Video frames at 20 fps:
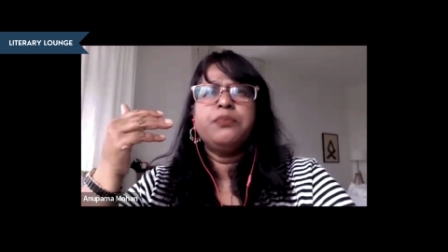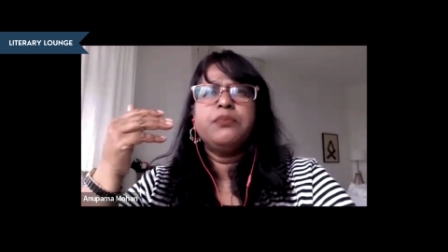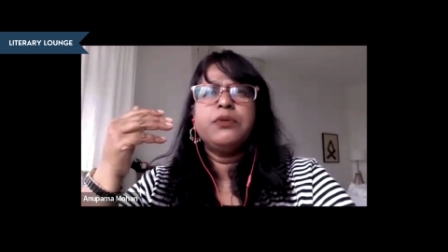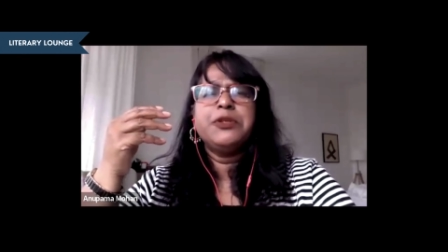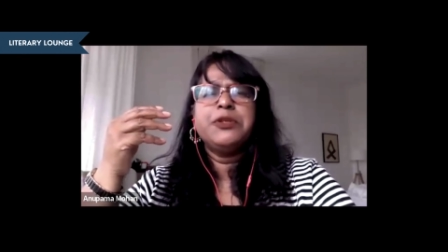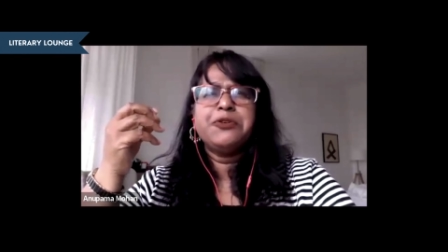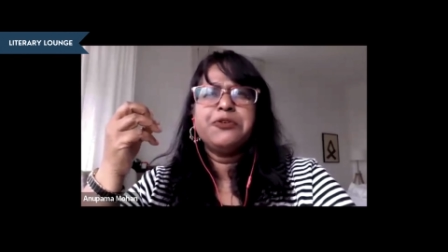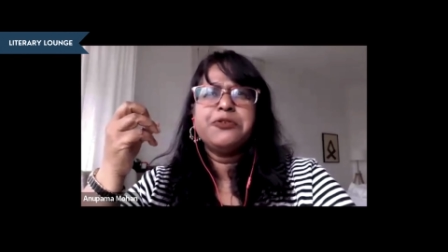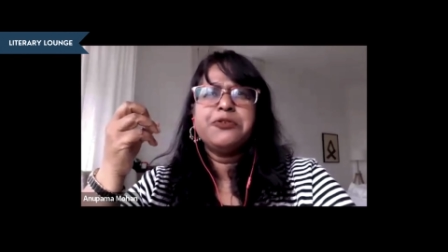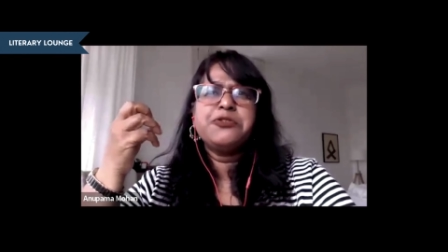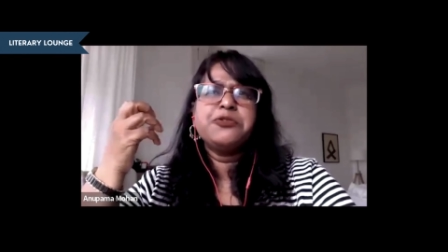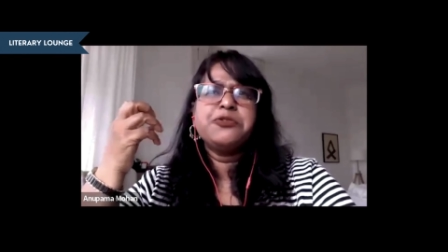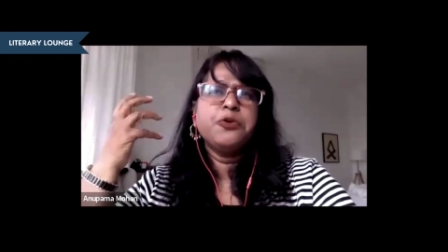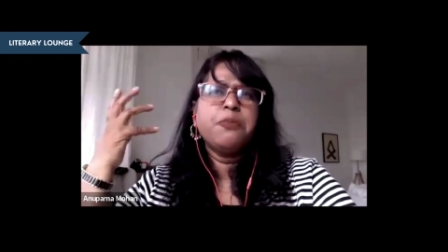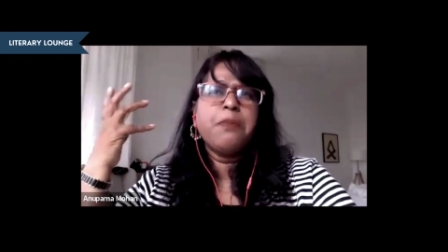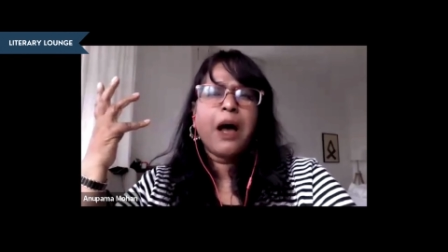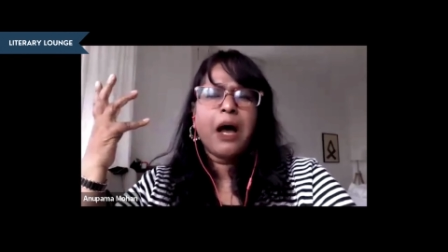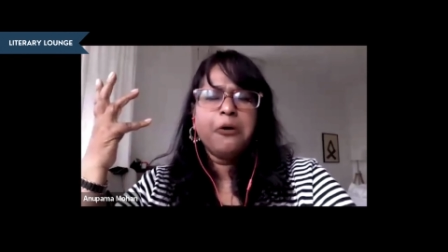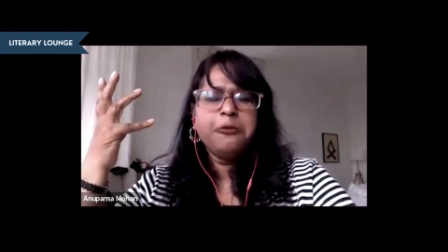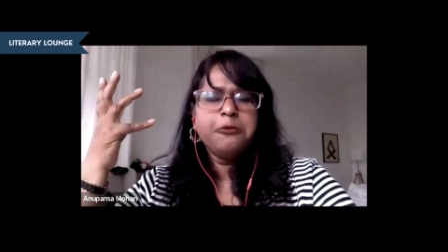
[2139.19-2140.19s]
you know
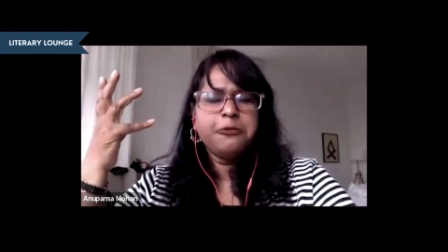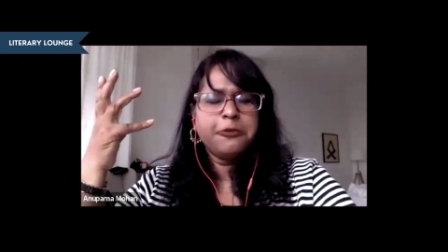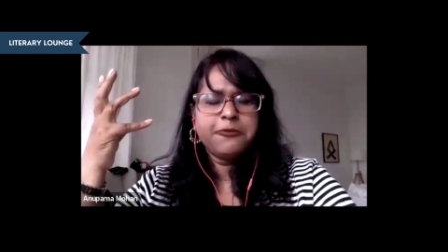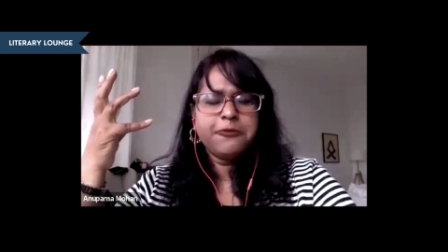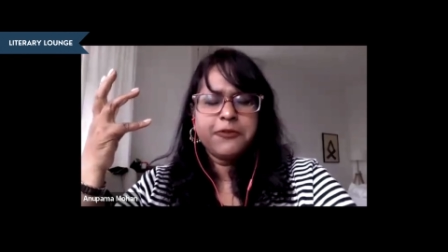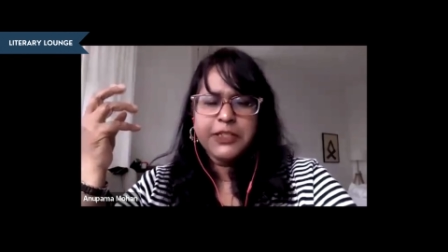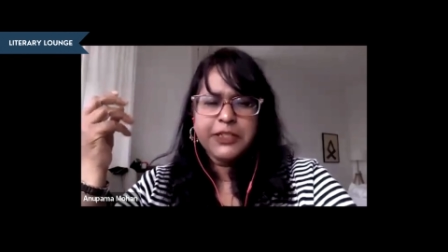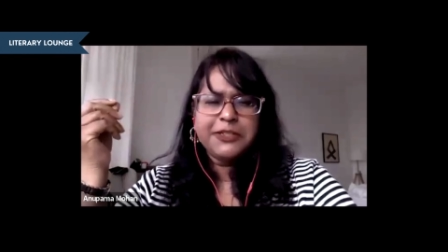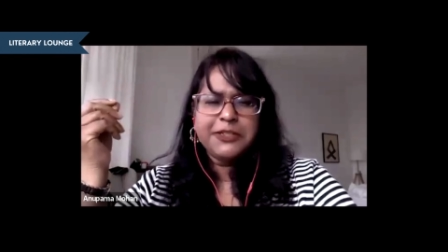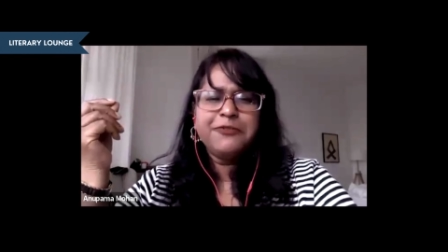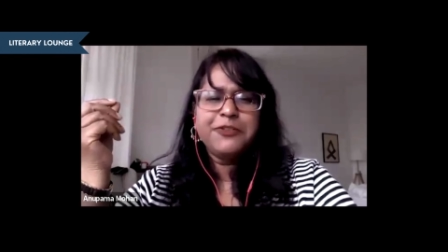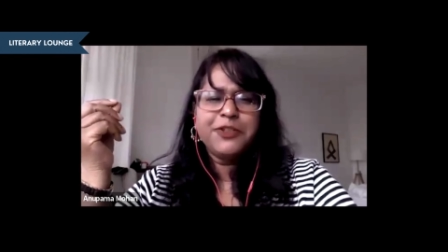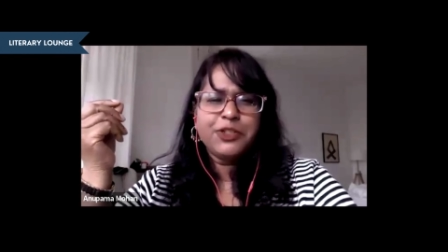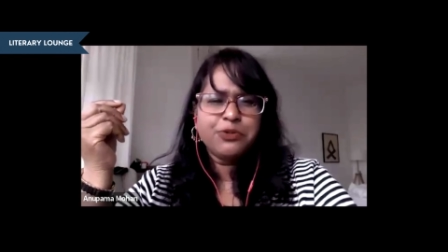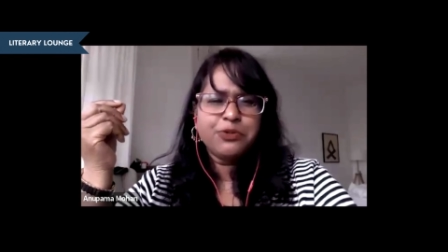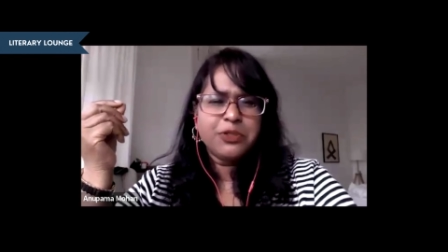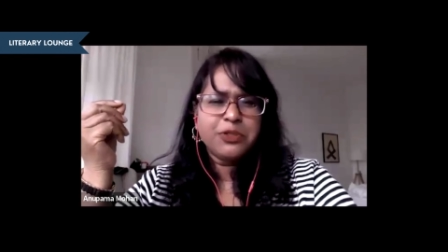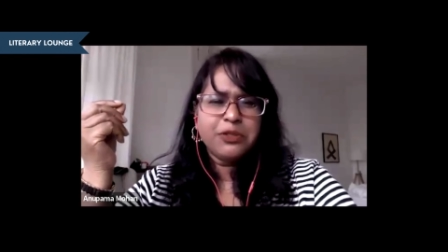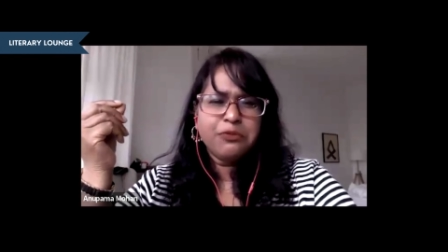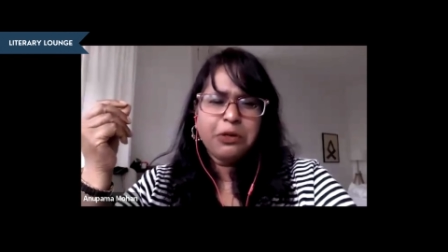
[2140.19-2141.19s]
zoom out of the
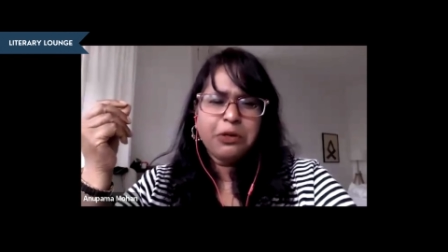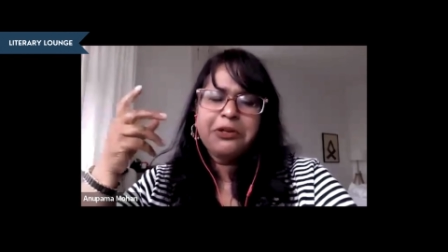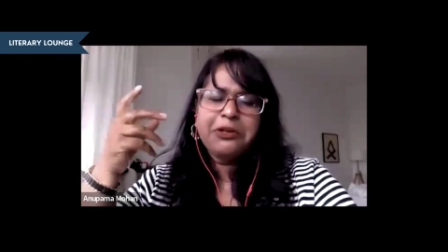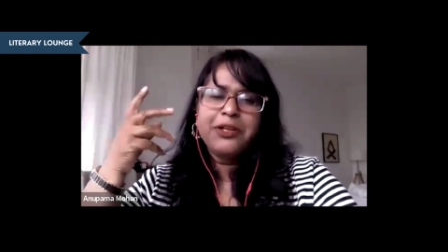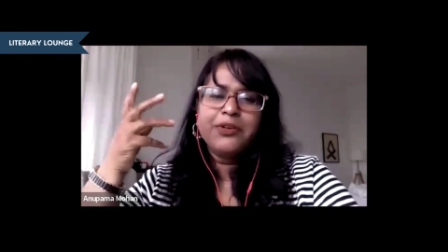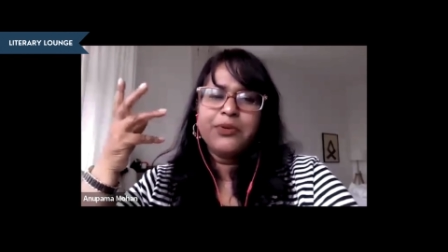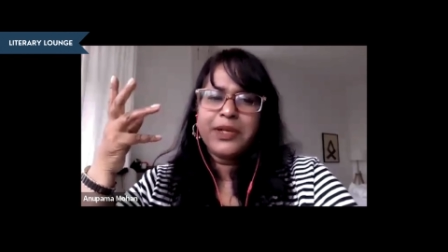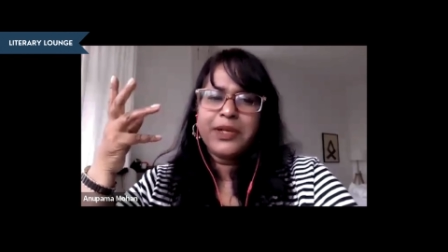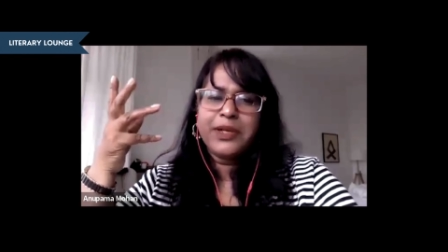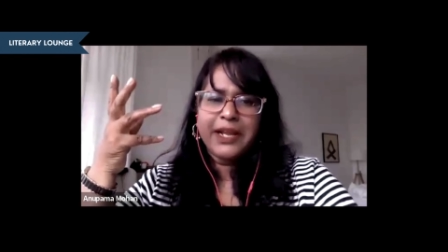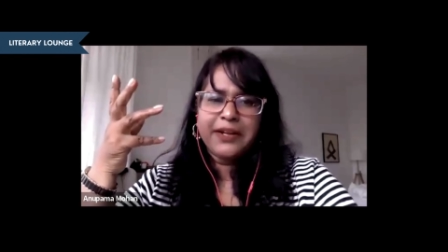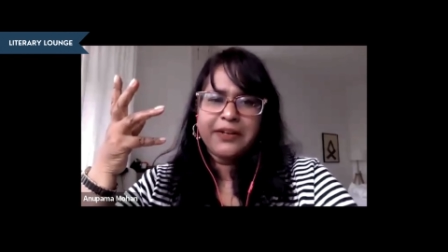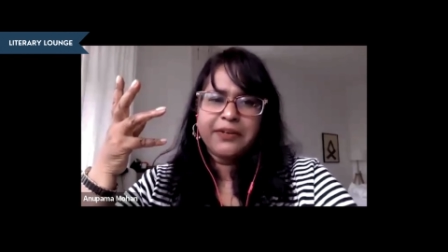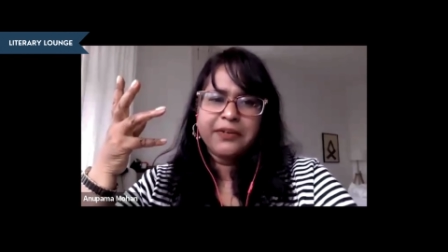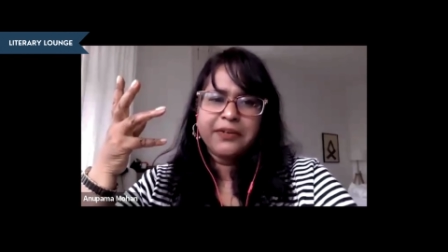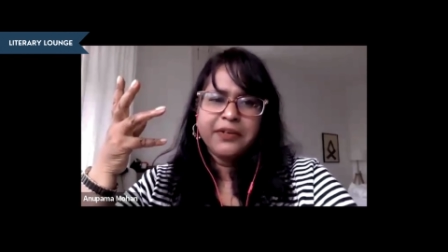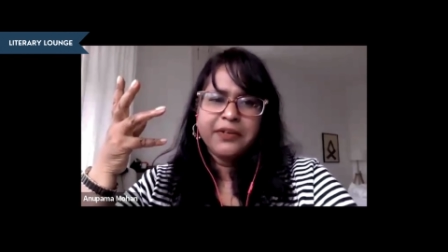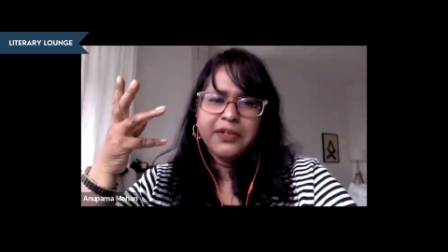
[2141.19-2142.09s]
individual what do you get